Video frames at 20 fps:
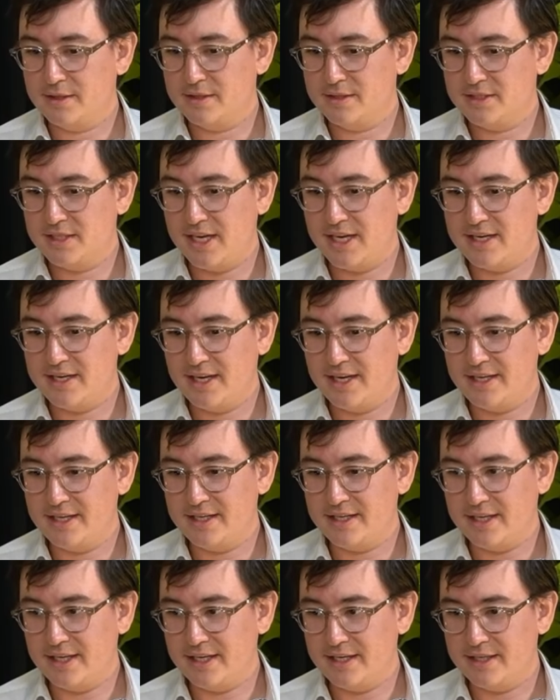
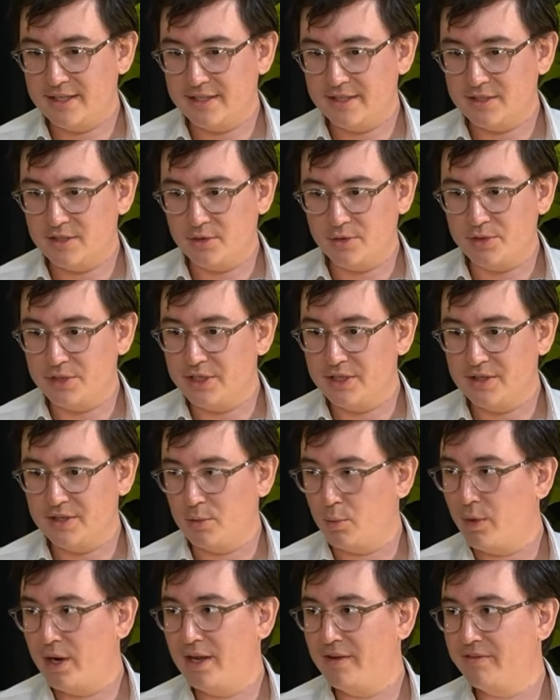1099 is only, the
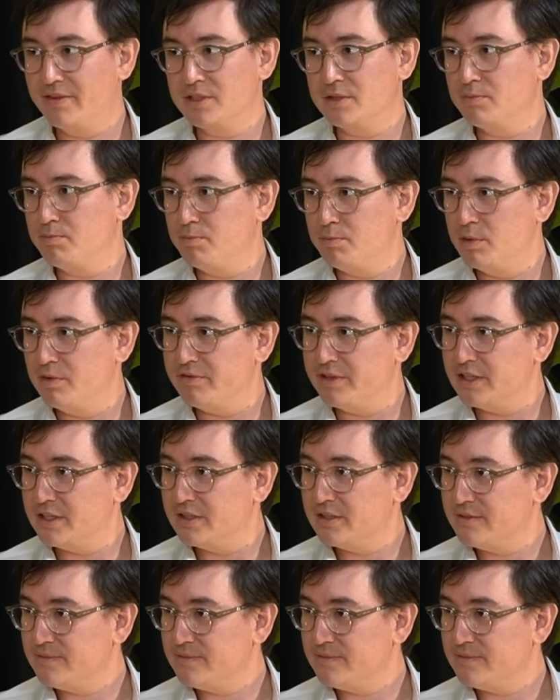wave is moving.